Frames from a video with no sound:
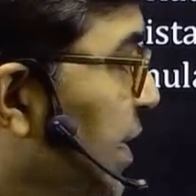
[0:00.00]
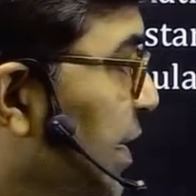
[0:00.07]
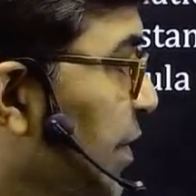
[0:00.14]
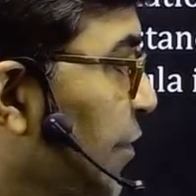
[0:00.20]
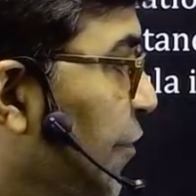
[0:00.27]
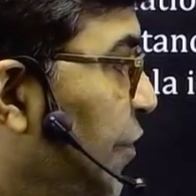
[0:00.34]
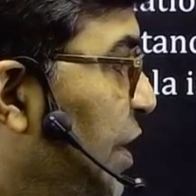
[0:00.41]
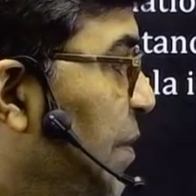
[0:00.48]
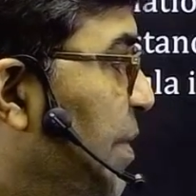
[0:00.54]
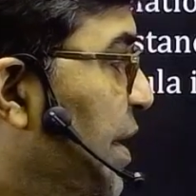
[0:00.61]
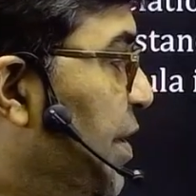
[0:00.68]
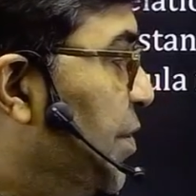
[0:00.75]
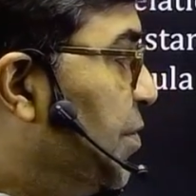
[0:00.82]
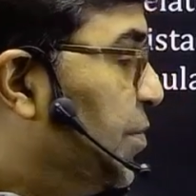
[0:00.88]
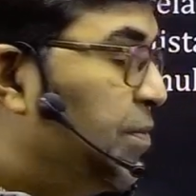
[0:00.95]
V by
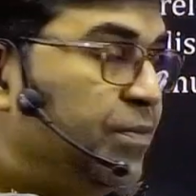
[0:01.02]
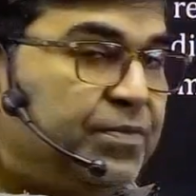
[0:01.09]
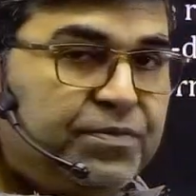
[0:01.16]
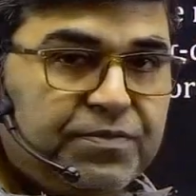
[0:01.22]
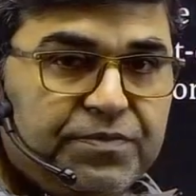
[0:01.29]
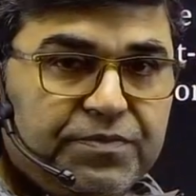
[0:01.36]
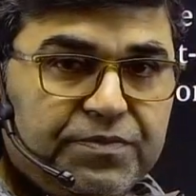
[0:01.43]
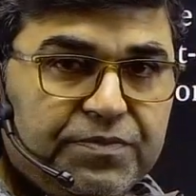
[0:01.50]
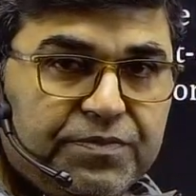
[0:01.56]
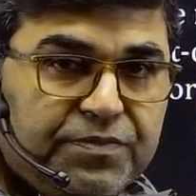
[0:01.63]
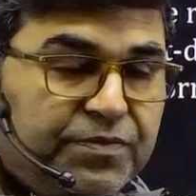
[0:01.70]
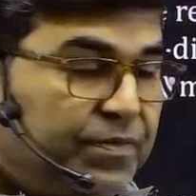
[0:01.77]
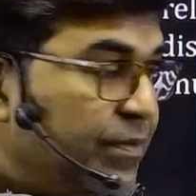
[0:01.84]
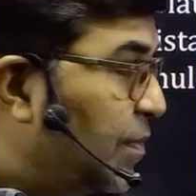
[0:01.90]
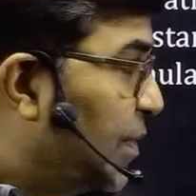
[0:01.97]
U.
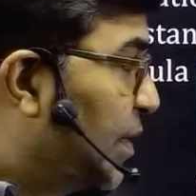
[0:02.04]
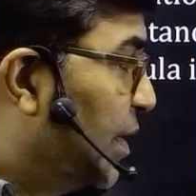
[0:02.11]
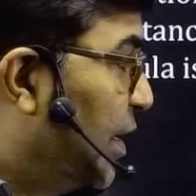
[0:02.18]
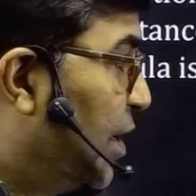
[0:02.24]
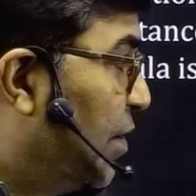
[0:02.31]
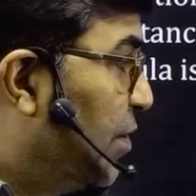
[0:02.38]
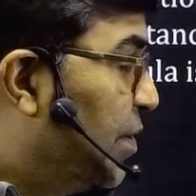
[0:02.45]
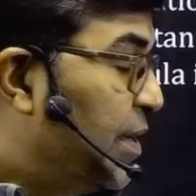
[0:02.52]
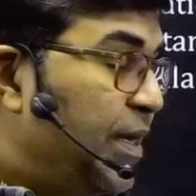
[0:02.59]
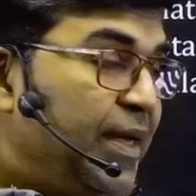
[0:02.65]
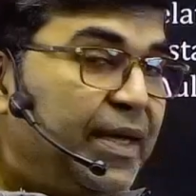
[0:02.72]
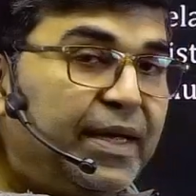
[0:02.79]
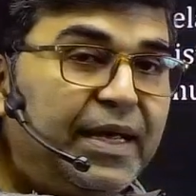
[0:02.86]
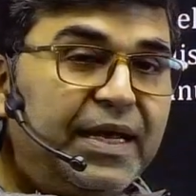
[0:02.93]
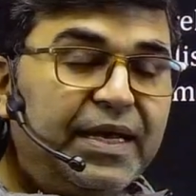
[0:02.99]
Now
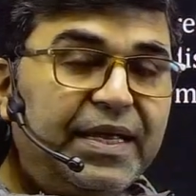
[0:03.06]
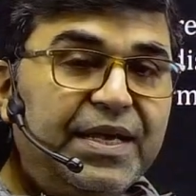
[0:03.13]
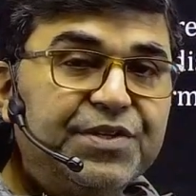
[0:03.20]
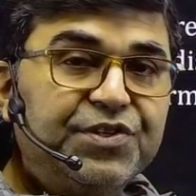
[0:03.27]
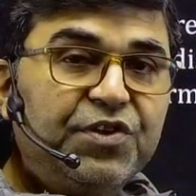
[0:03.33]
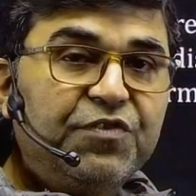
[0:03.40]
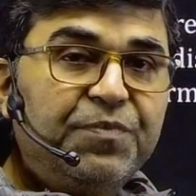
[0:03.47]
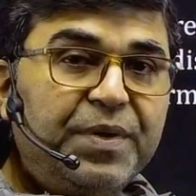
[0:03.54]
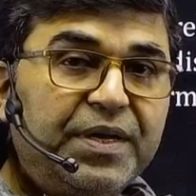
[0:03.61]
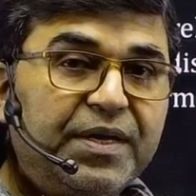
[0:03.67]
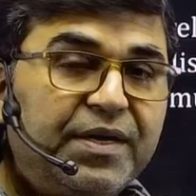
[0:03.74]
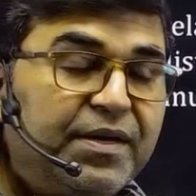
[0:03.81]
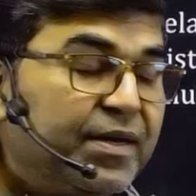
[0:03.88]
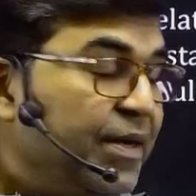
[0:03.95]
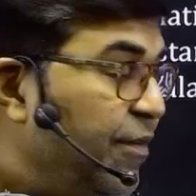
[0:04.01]
in case of mirror
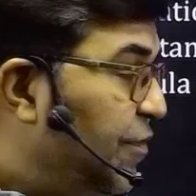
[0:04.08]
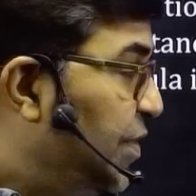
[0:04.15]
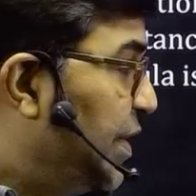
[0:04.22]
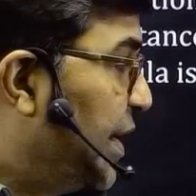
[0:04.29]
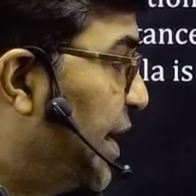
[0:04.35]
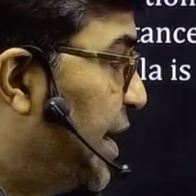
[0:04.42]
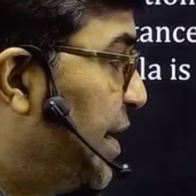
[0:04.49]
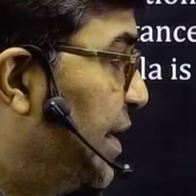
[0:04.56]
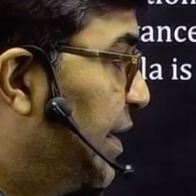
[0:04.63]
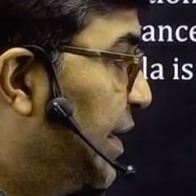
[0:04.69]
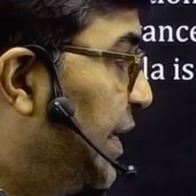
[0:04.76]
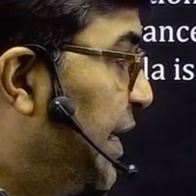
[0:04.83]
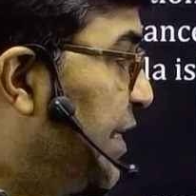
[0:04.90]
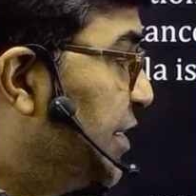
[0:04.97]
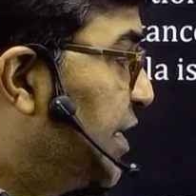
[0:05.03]
we had
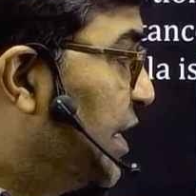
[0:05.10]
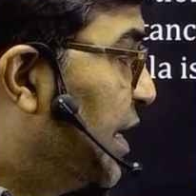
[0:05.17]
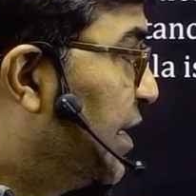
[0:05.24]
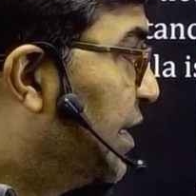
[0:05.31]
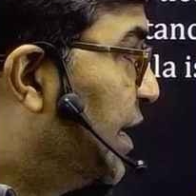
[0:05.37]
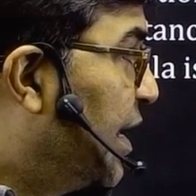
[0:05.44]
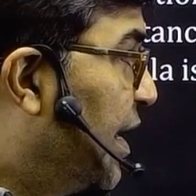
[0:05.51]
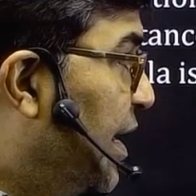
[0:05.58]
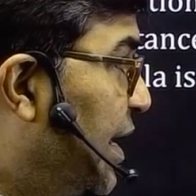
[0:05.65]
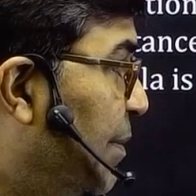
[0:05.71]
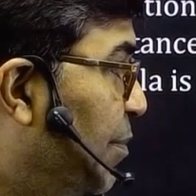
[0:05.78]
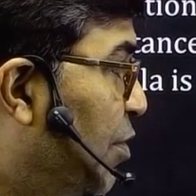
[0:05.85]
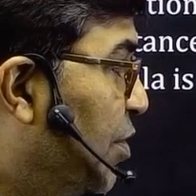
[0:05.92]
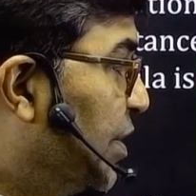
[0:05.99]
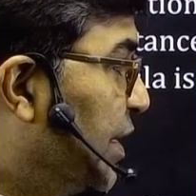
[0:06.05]
Hi
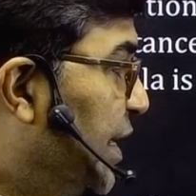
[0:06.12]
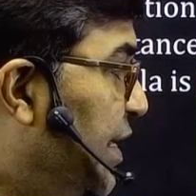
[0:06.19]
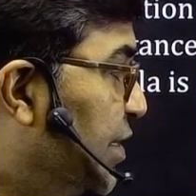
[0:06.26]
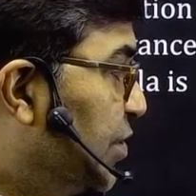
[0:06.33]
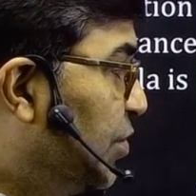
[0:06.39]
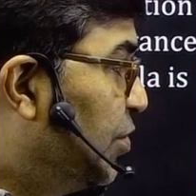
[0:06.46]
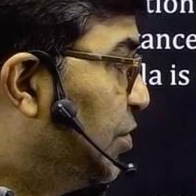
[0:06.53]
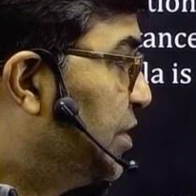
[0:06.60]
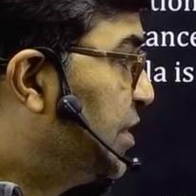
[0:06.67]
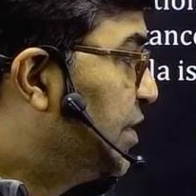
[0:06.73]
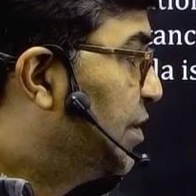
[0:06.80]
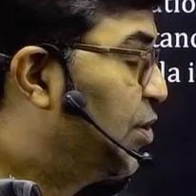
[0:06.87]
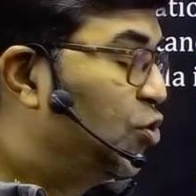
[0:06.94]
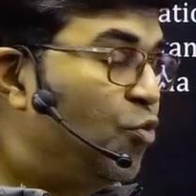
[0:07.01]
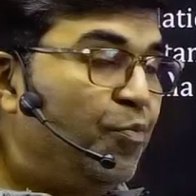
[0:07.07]
upon Ho is equal
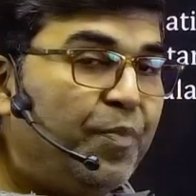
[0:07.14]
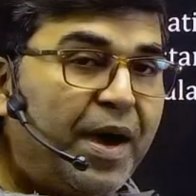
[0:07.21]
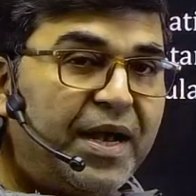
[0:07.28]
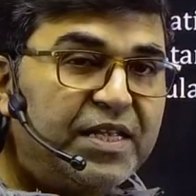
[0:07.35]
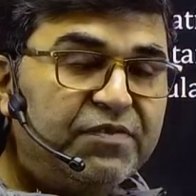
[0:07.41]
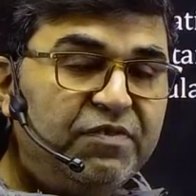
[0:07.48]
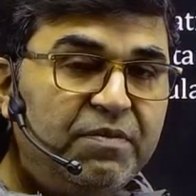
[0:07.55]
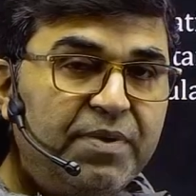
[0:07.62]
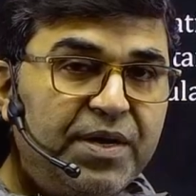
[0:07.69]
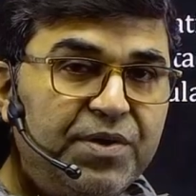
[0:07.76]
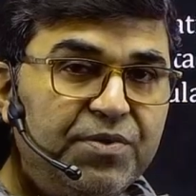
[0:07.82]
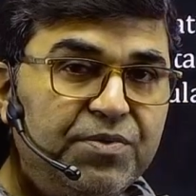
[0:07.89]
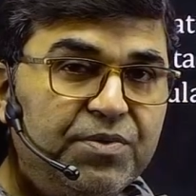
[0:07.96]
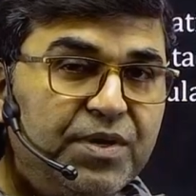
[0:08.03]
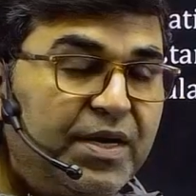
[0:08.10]
to minus V by
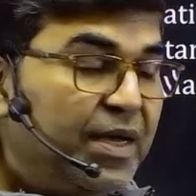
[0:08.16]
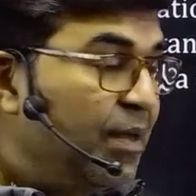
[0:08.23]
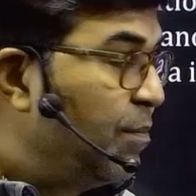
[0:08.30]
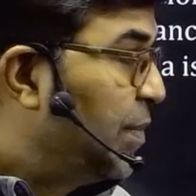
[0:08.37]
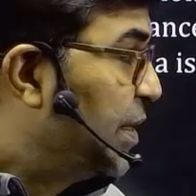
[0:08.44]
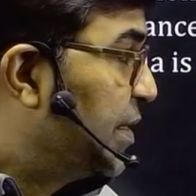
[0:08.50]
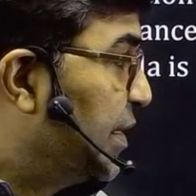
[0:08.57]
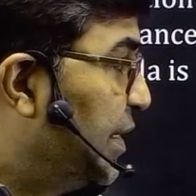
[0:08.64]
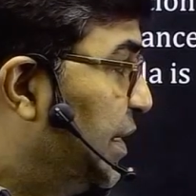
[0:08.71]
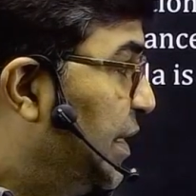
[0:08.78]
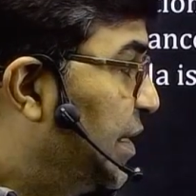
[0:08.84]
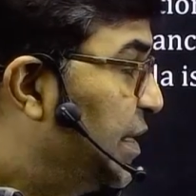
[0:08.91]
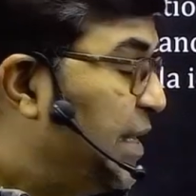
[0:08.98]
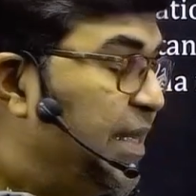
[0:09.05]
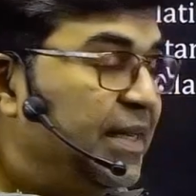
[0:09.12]
U, but here
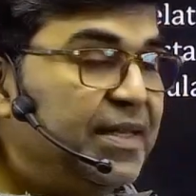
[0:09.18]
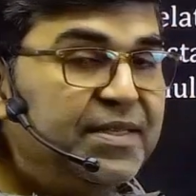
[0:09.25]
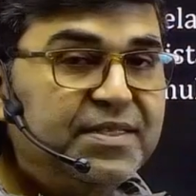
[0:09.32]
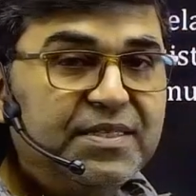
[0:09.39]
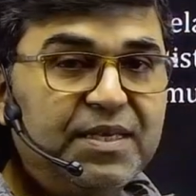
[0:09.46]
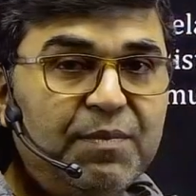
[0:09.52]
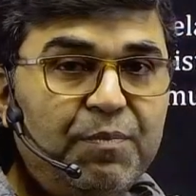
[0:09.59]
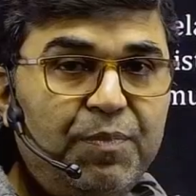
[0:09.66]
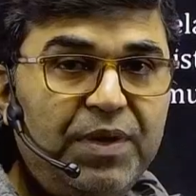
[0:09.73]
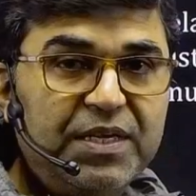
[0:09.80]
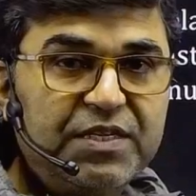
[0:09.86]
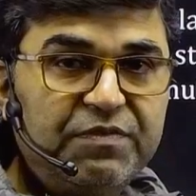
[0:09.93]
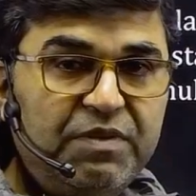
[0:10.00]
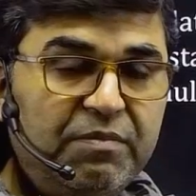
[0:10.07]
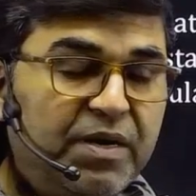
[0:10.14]
it is plus
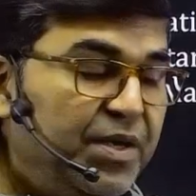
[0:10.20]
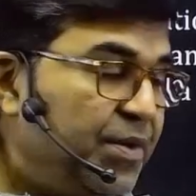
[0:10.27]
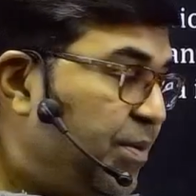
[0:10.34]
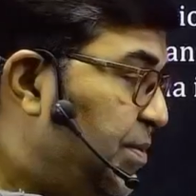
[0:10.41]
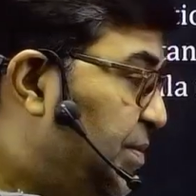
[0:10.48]
V by U.